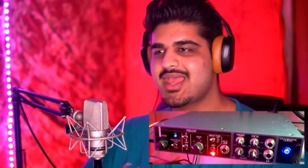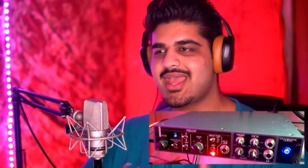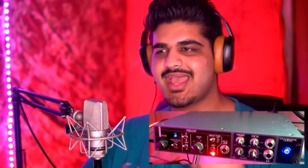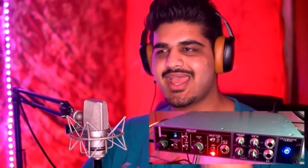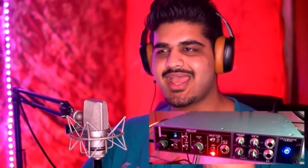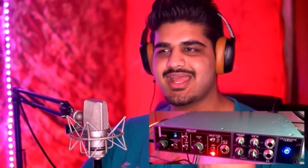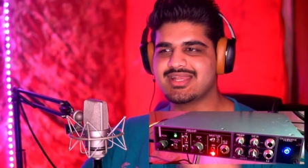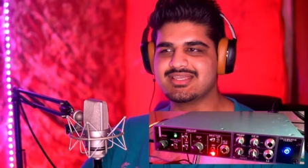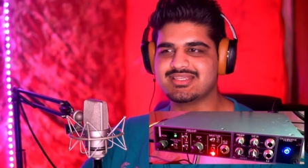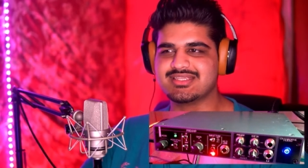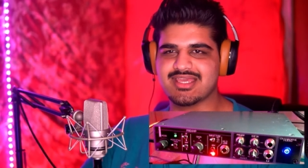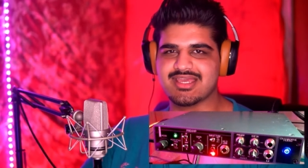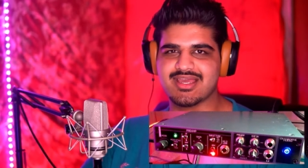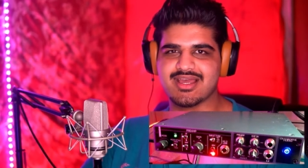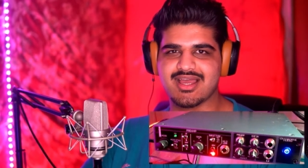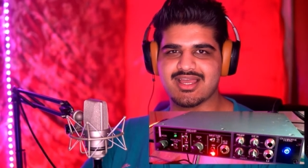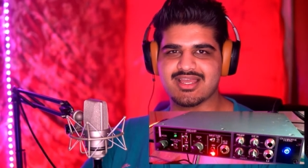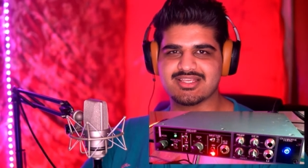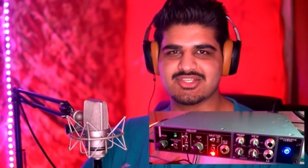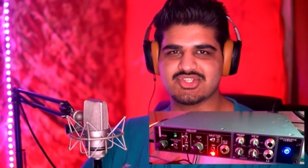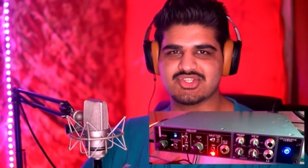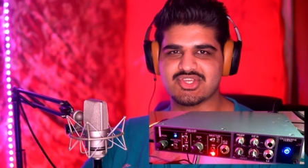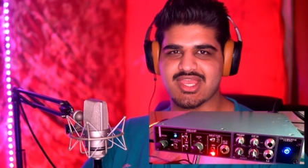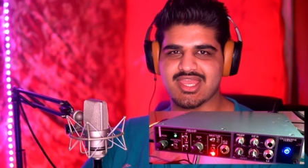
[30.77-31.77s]
And yeah,
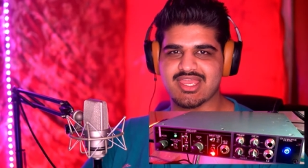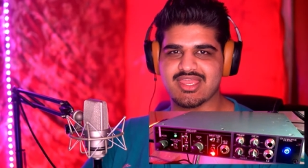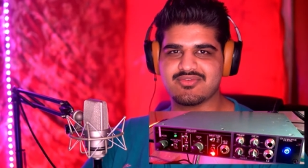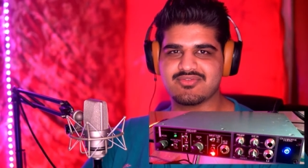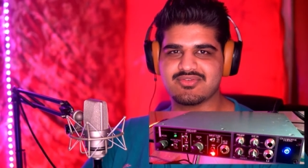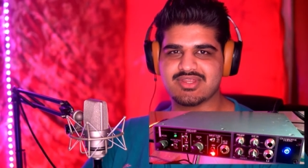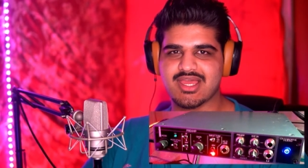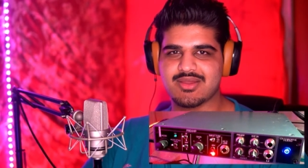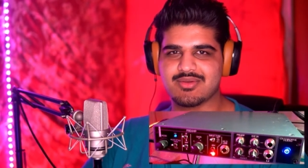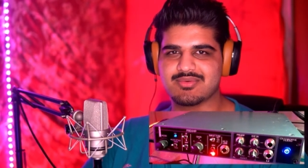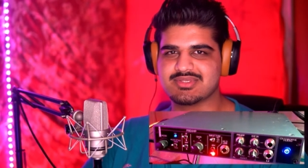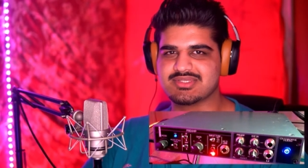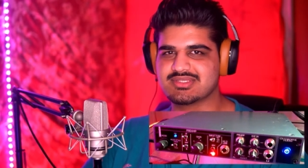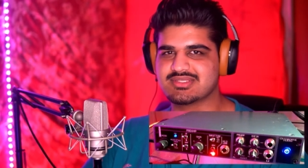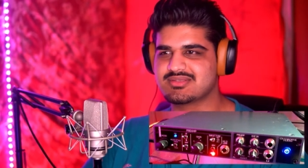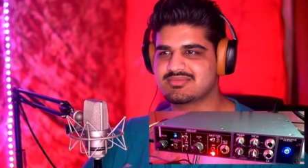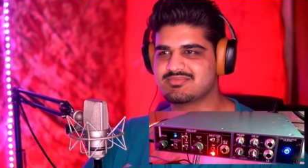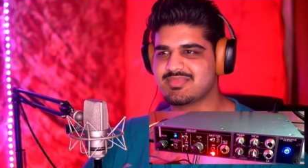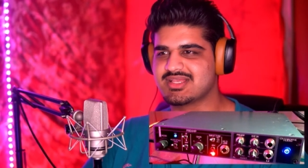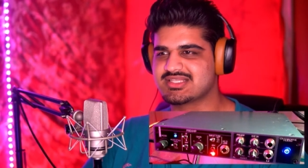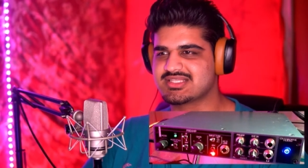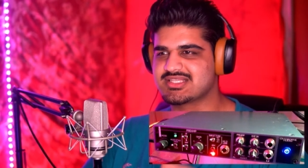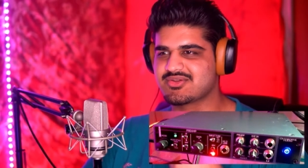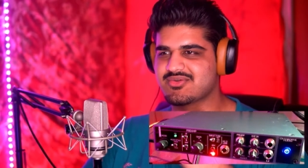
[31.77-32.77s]
I shaved. I was
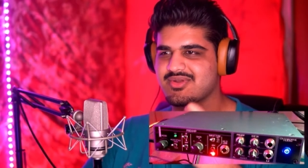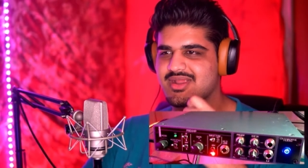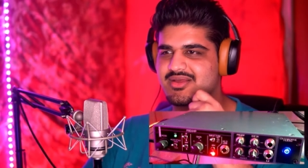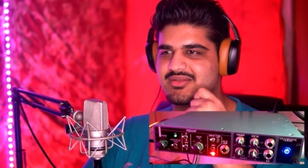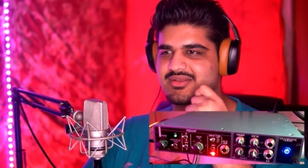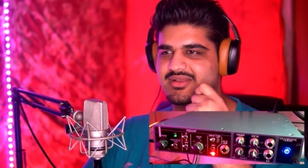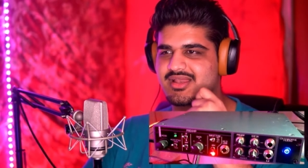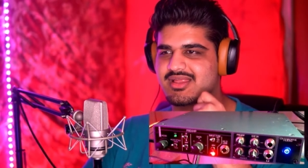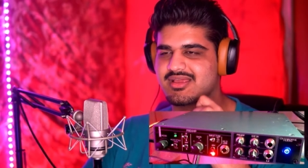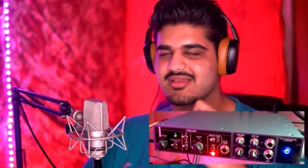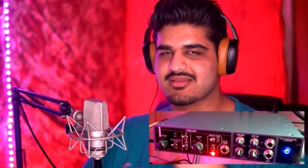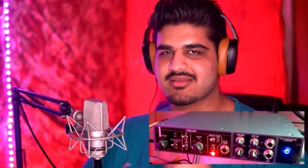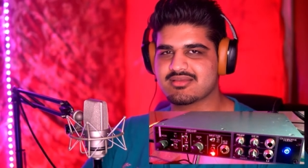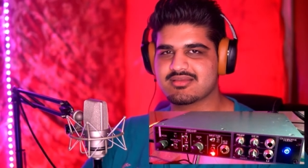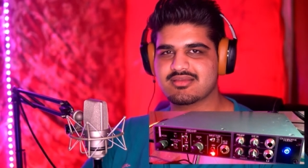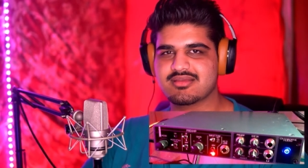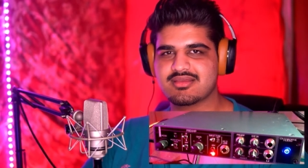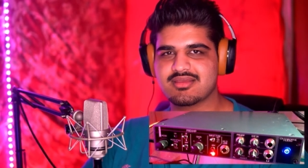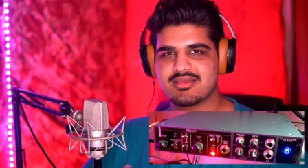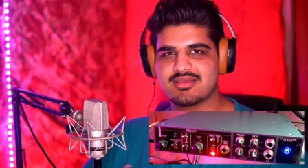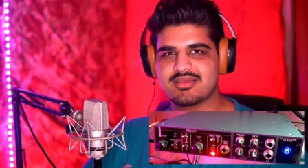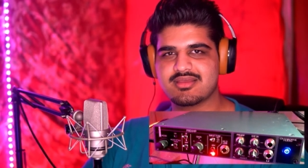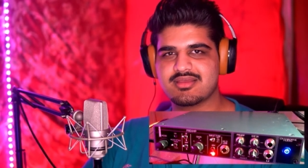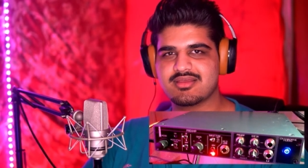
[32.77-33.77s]
messing around at like
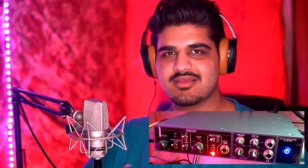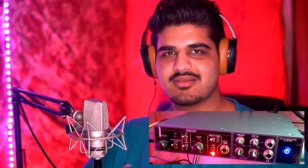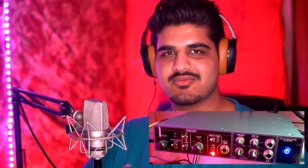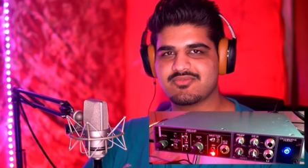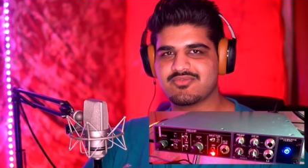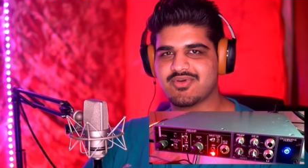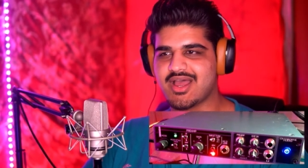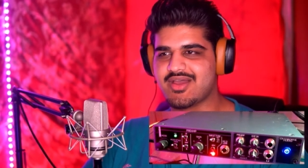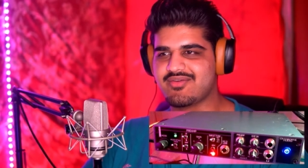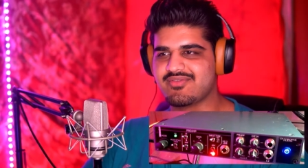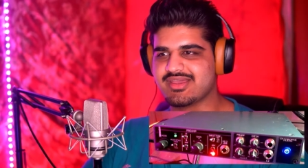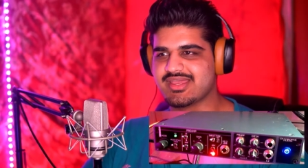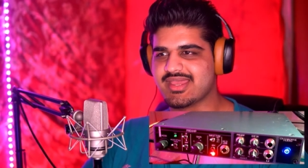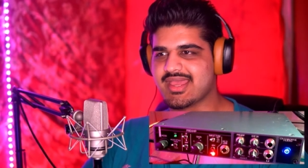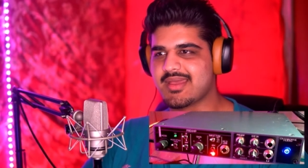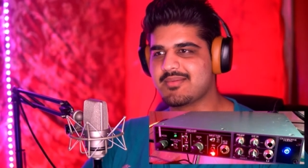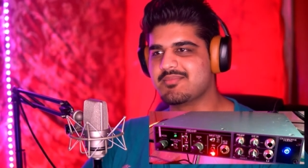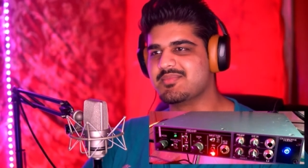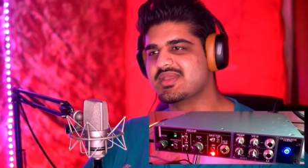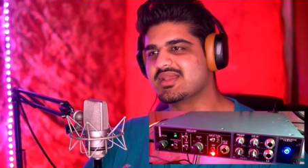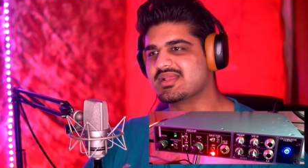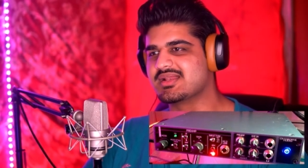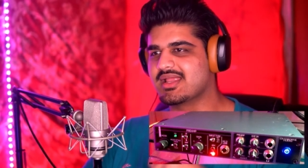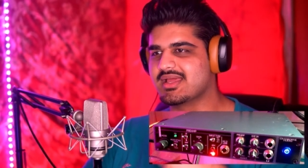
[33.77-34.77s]
5 AM
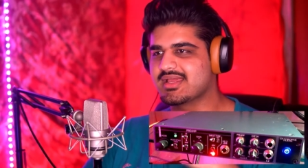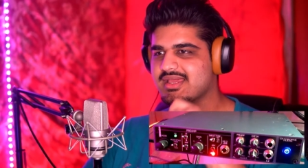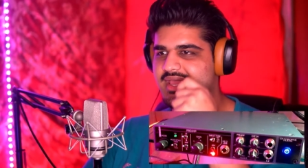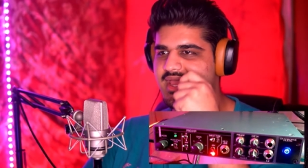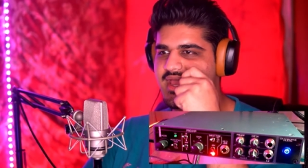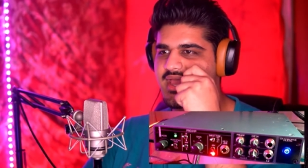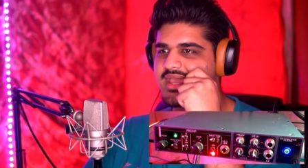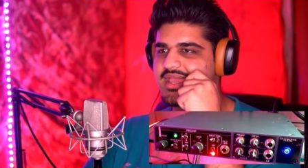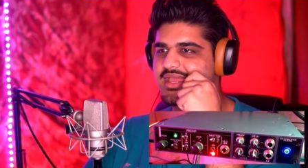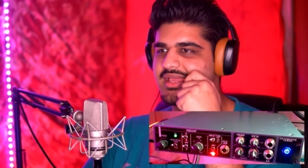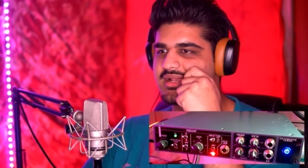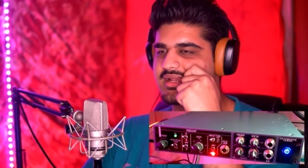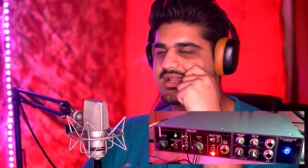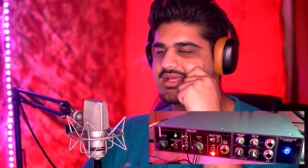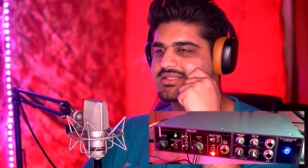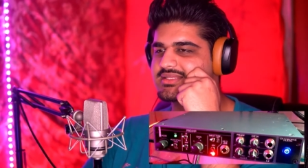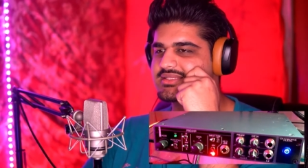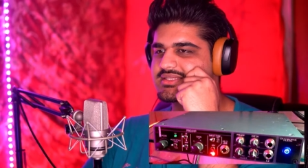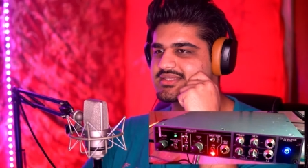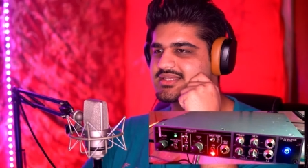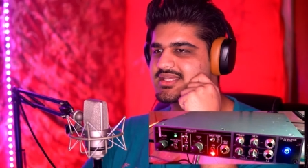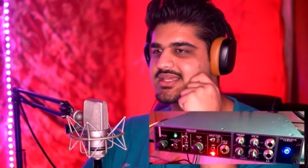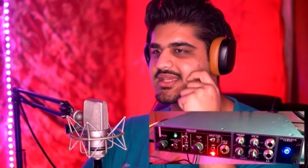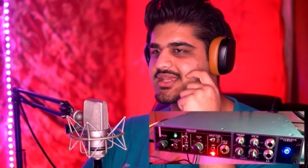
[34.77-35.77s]
being like, hey, let's
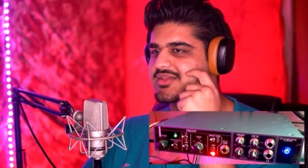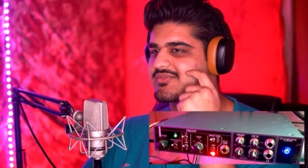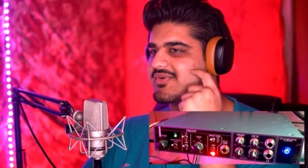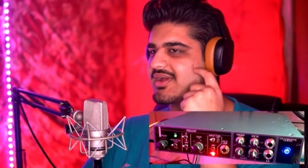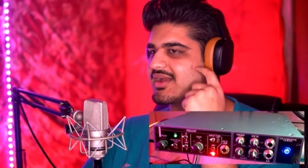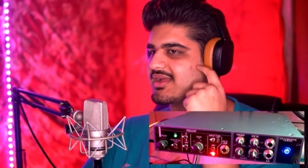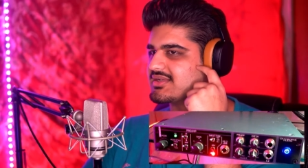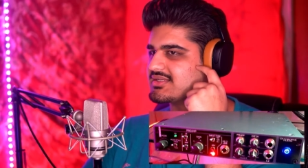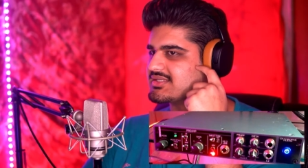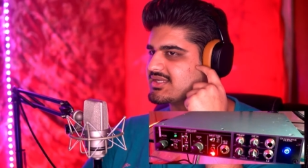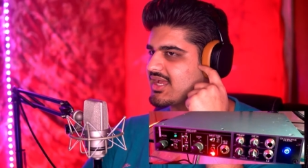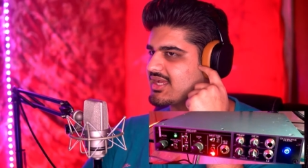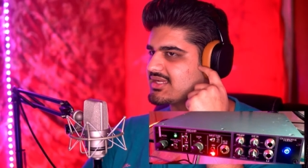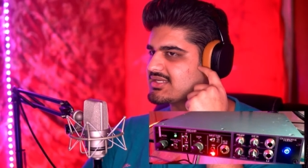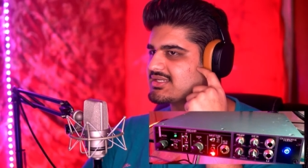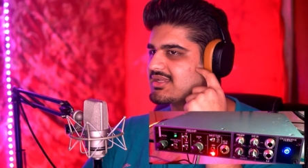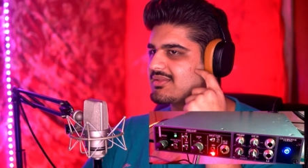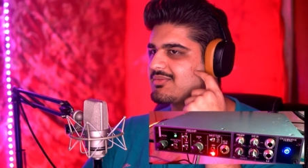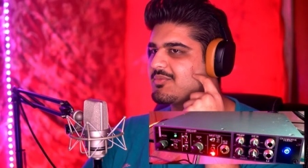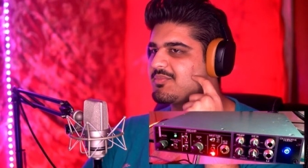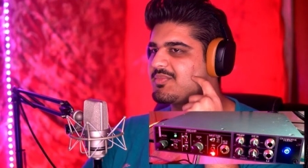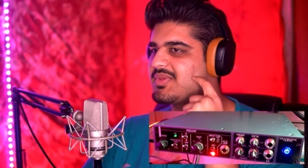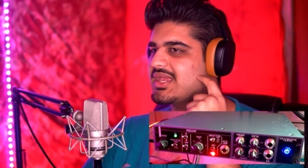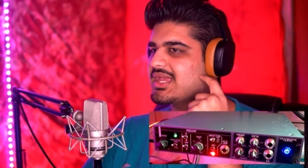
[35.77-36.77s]
see if I tighten up
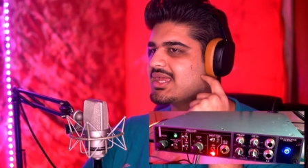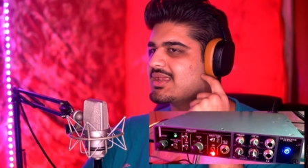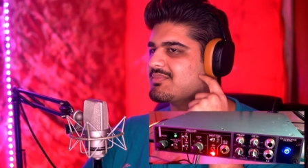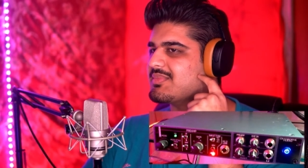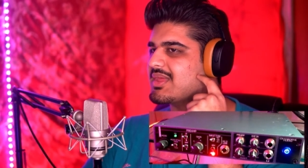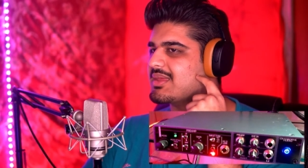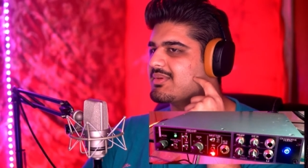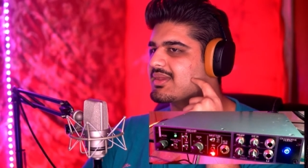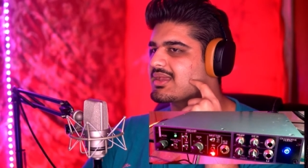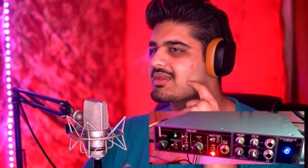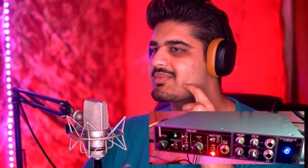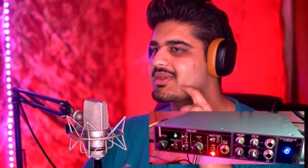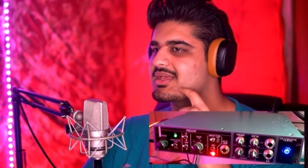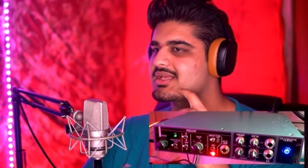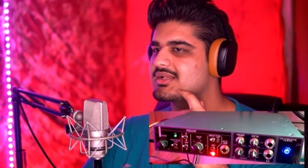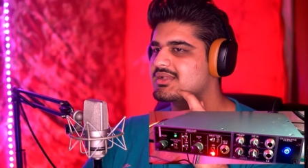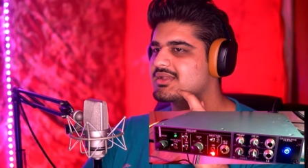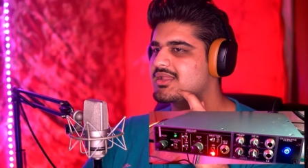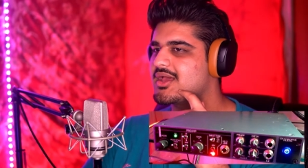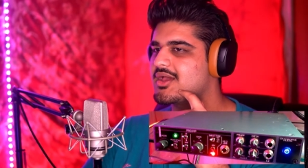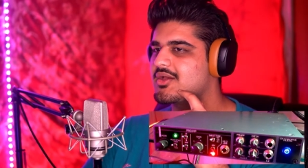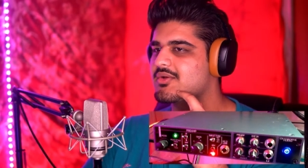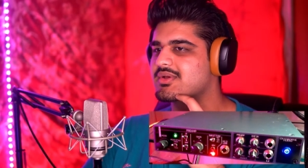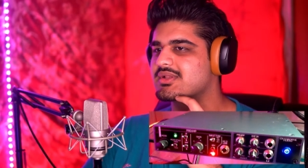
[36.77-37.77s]
the beard, maybe I can make it
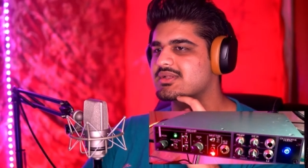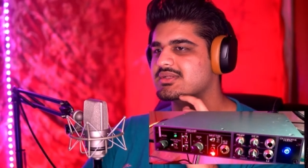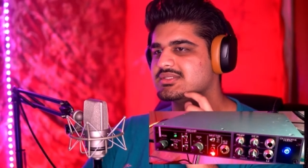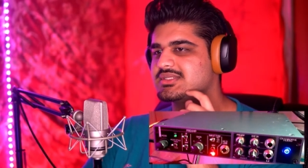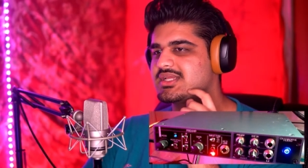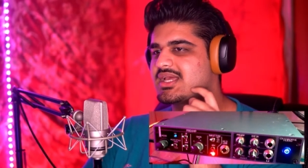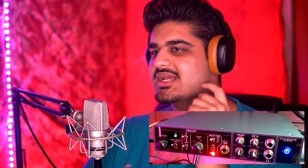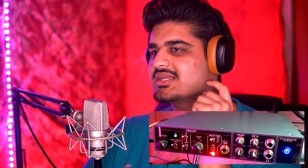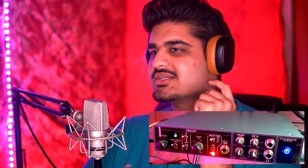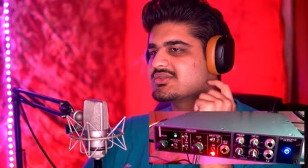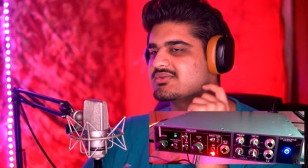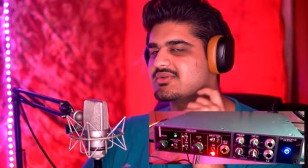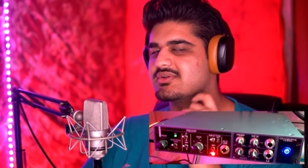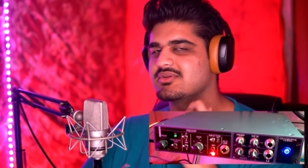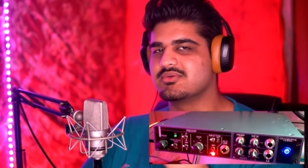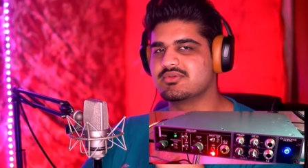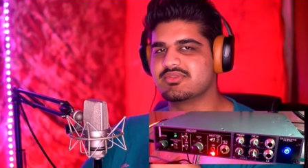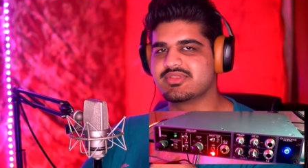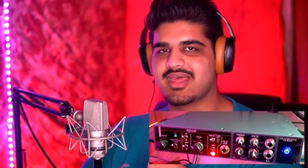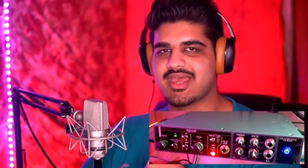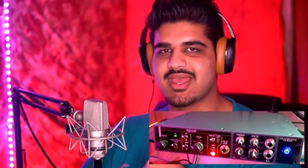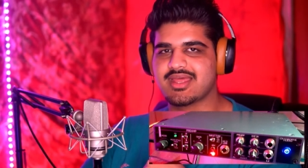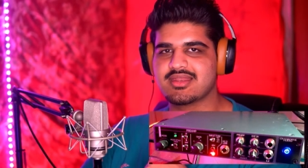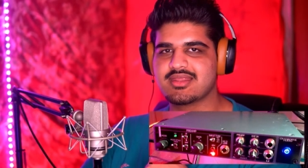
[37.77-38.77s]
low and tighter and all
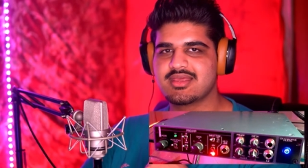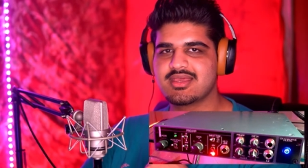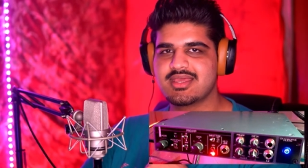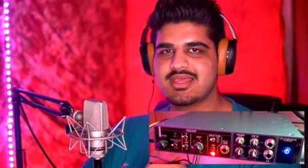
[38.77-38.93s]
that.